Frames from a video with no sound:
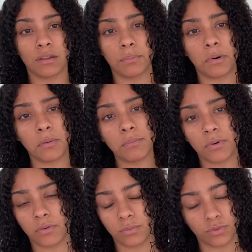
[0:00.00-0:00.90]
the
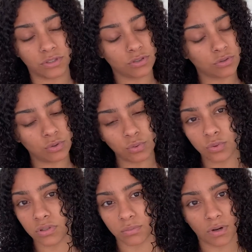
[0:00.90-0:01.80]
pom-pom was
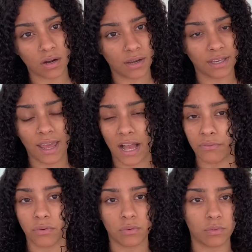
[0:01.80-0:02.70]
too small and
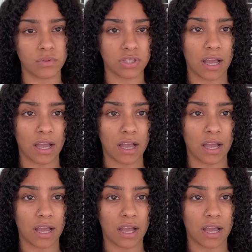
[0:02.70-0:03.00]
half of it was